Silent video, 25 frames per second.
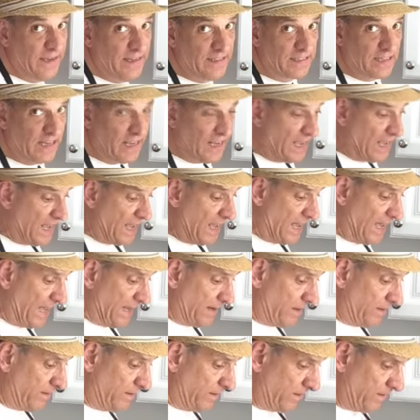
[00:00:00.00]
It's hot.
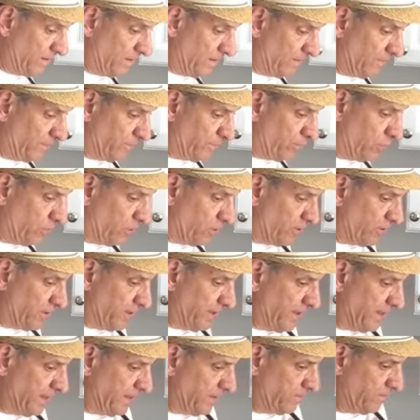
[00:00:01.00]
Pour it
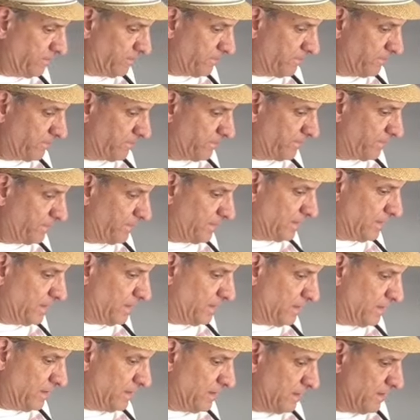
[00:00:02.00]
in.
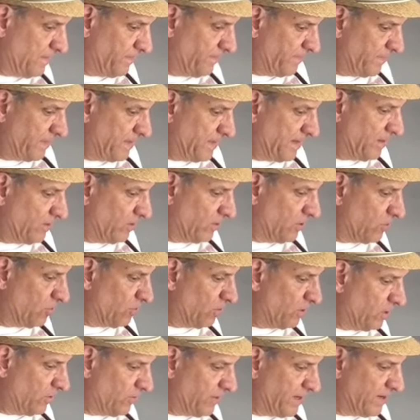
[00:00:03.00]
Now, you don't go
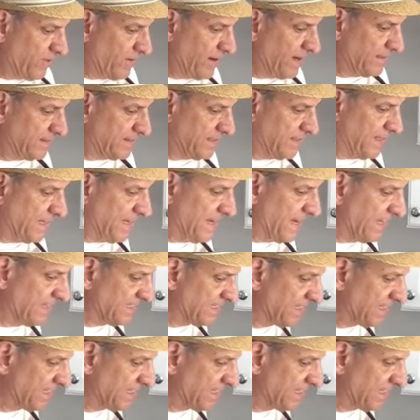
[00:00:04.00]
all the way around to the edge.